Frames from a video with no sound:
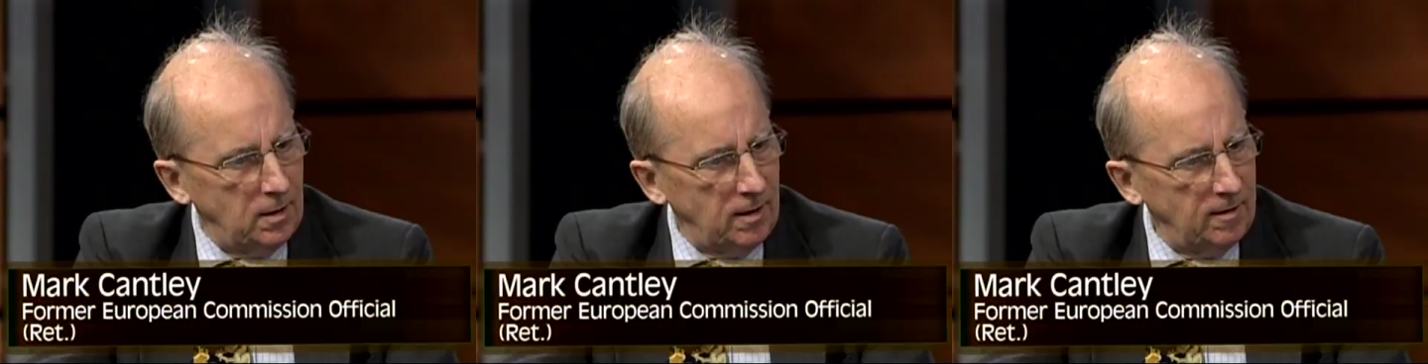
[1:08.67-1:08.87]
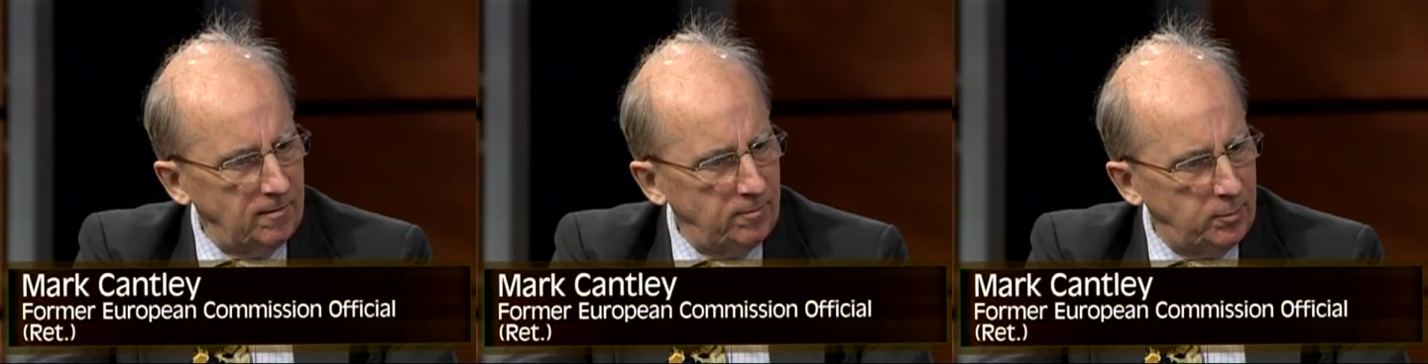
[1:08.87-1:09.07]

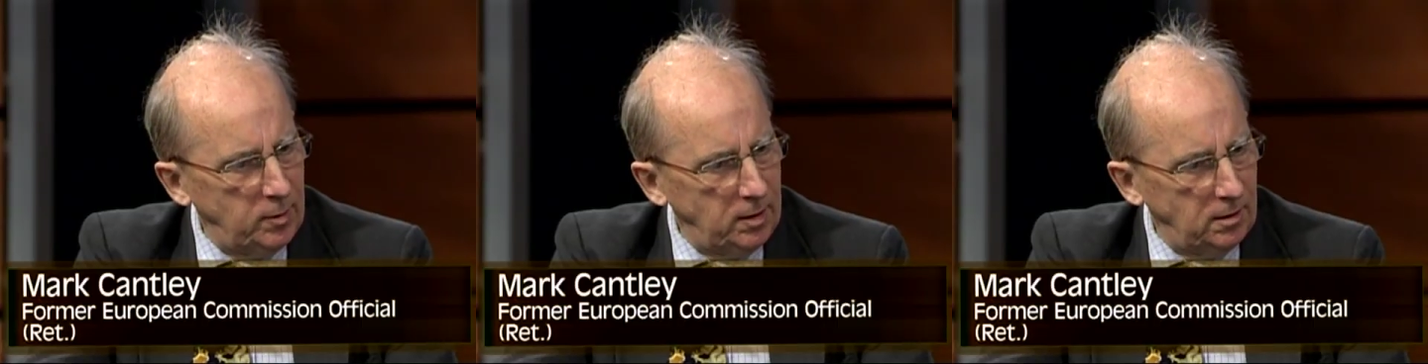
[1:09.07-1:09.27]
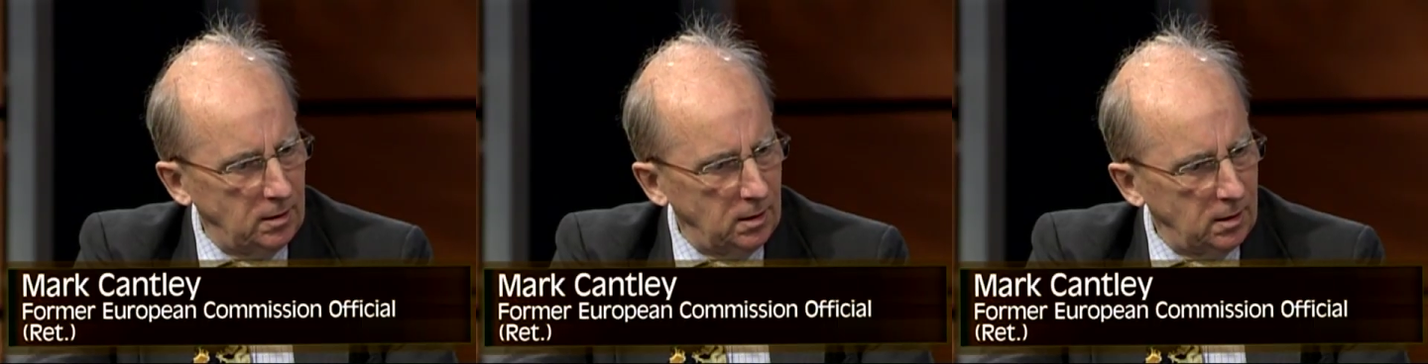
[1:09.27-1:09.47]
I've
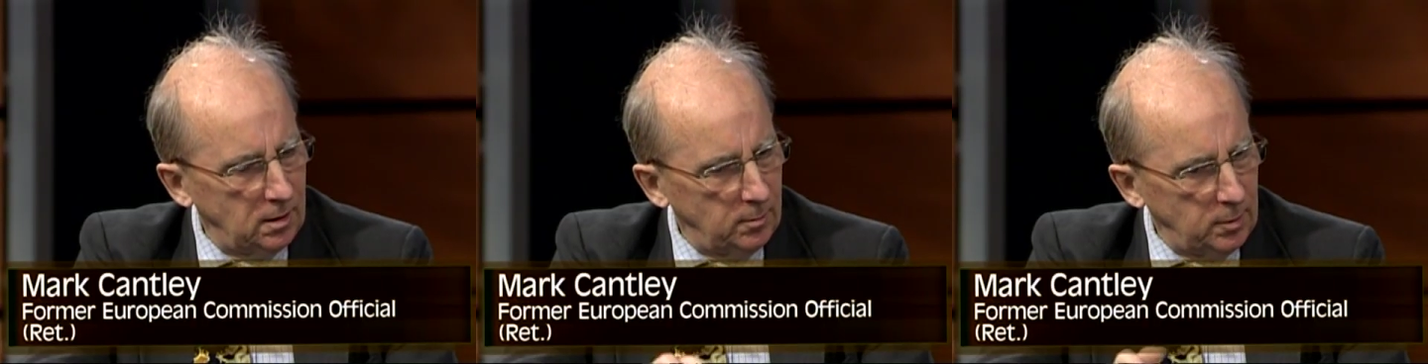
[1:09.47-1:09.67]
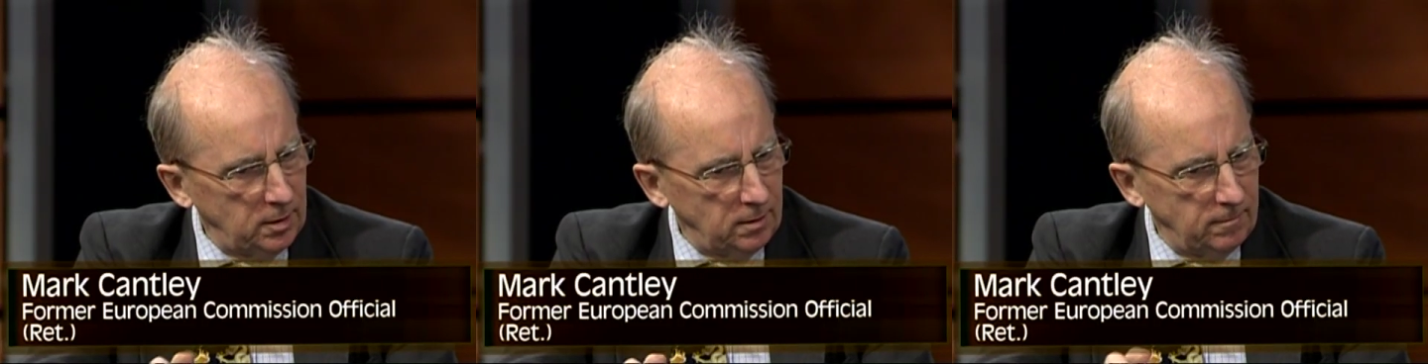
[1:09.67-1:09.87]
been a little
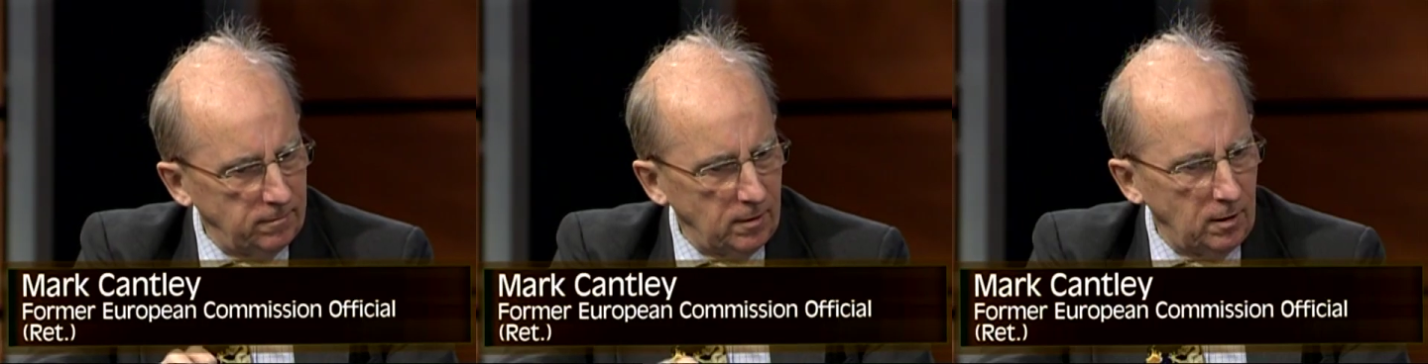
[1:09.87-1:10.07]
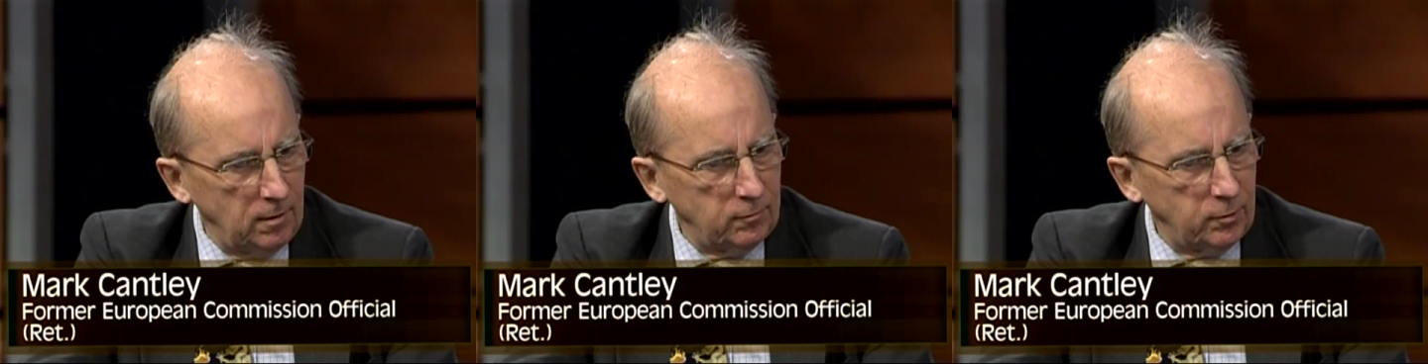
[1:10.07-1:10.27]
bit
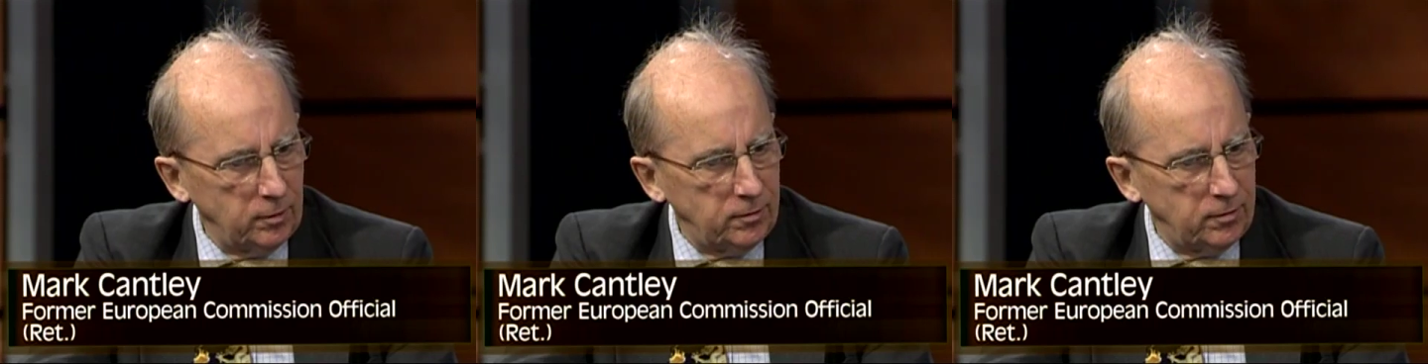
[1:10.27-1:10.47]
involved with